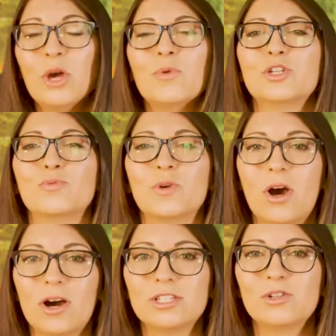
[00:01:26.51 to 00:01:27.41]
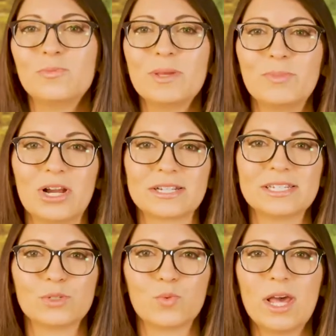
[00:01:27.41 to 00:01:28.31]
which would also be blocked
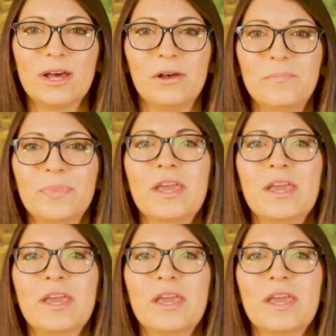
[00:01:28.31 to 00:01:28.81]
as well.